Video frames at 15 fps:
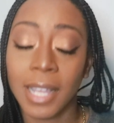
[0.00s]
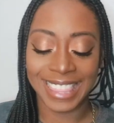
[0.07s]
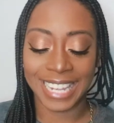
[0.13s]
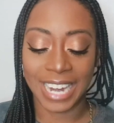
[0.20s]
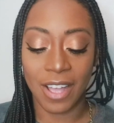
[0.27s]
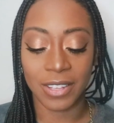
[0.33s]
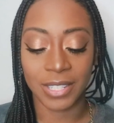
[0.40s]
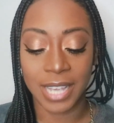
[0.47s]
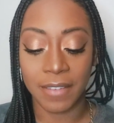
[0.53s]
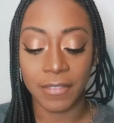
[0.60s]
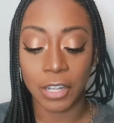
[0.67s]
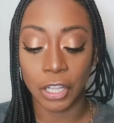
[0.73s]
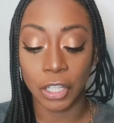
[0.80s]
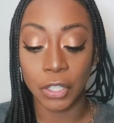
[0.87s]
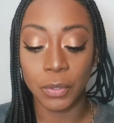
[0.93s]
Then I also
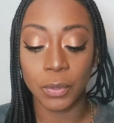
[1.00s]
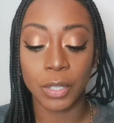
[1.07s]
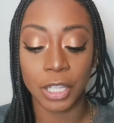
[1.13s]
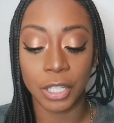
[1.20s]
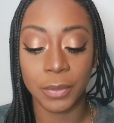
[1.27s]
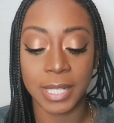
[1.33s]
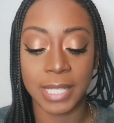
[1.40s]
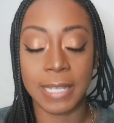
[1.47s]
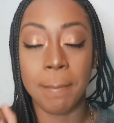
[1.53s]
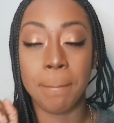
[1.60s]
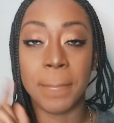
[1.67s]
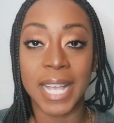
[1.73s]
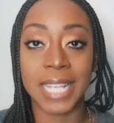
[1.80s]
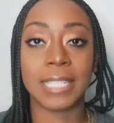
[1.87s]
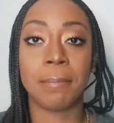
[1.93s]
have Clue. Clue is the
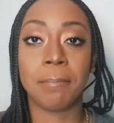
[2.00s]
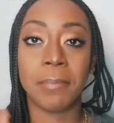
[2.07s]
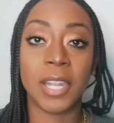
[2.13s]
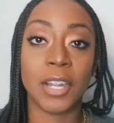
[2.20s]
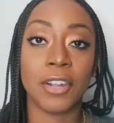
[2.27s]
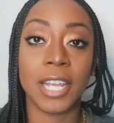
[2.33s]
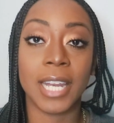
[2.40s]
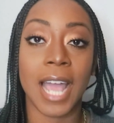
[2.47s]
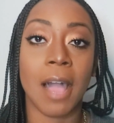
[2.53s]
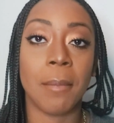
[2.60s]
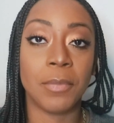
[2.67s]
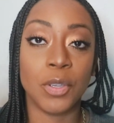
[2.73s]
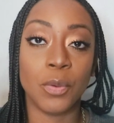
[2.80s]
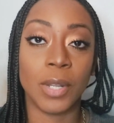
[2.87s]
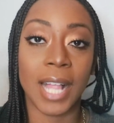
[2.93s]
best period
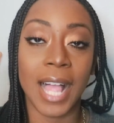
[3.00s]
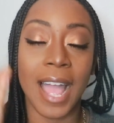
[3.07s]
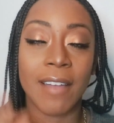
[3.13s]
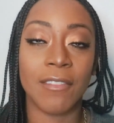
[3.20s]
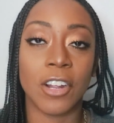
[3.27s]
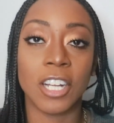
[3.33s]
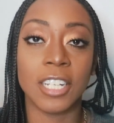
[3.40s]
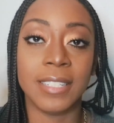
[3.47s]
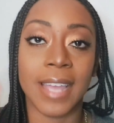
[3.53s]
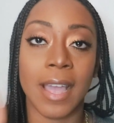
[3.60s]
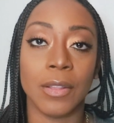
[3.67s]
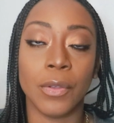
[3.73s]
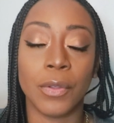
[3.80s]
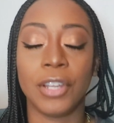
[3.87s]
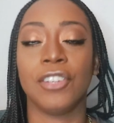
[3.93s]
app you will ever
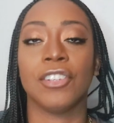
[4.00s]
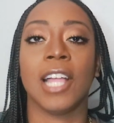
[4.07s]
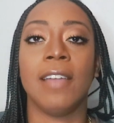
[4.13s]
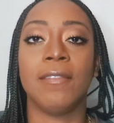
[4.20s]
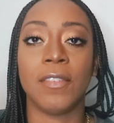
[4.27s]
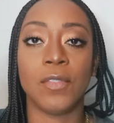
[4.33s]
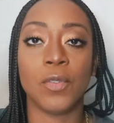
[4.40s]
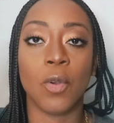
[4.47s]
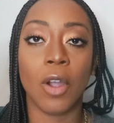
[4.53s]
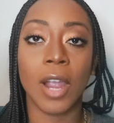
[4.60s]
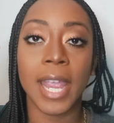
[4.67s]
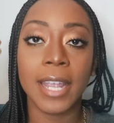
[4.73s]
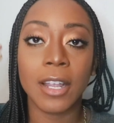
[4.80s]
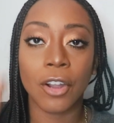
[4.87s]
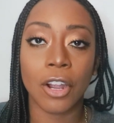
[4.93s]
download in your life. If you are
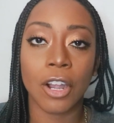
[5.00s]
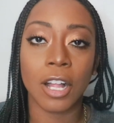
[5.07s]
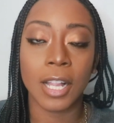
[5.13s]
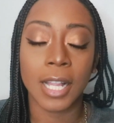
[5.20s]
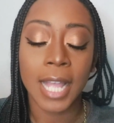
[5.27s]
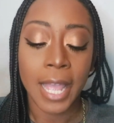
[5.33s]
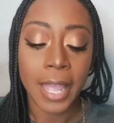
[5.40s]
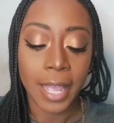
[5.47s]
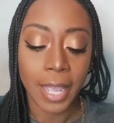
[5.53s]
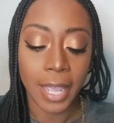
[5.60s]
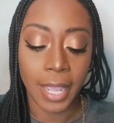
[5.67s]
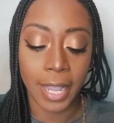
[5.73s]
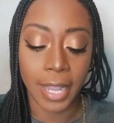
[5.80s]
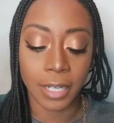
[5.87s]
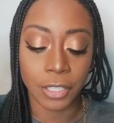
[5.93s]
a girl
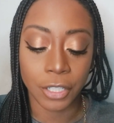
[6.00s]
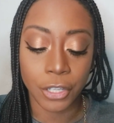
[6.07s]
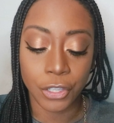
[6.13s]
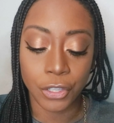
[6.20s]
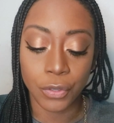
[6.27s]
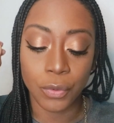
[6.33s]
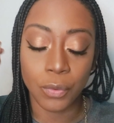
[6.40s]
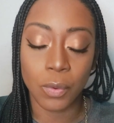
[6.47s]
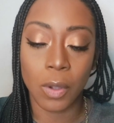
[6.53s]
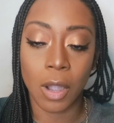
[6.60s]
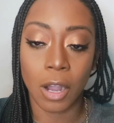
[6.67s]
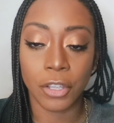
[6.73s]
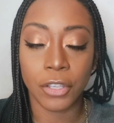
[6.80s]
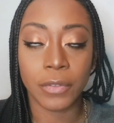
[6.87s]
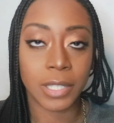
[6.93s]
and you
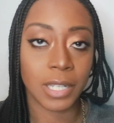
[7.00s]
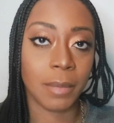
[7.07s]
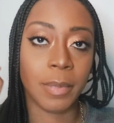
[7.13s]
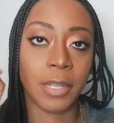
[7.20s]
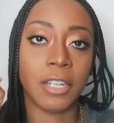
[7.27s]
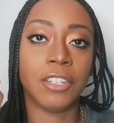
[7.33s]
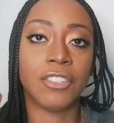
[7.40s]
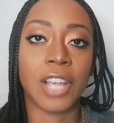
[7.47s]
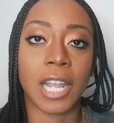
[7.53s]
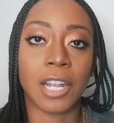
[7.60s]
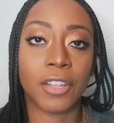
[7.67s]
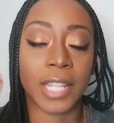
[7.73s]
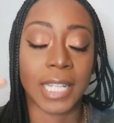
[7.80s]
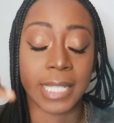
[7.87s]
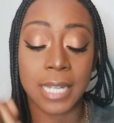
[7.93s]
are using a period
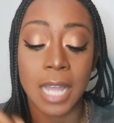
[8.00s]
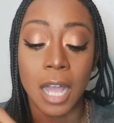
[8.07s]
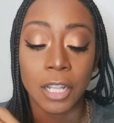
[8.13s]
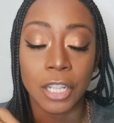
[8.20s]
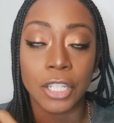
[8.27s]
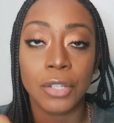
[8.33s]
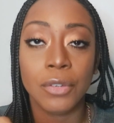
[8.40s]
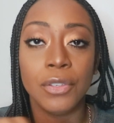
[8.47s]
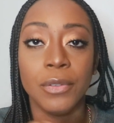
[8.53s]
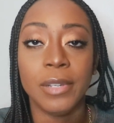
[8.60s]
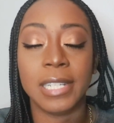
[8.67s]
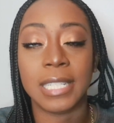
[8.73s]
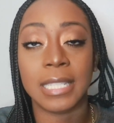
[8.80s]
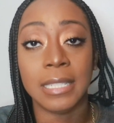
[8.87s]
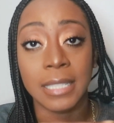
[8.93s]
tracker that's not Clue, you
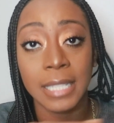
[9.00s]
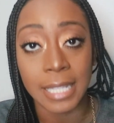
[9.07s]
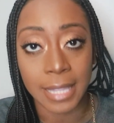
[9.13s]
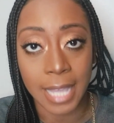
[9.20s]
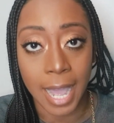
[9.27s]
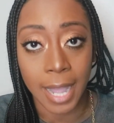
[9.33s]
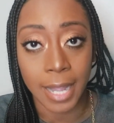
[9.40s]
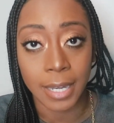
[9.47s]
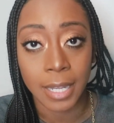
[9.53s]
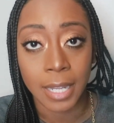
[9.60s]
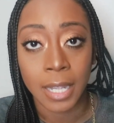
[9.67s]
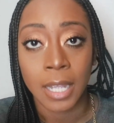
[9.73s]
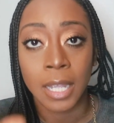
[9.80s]
need to delete that.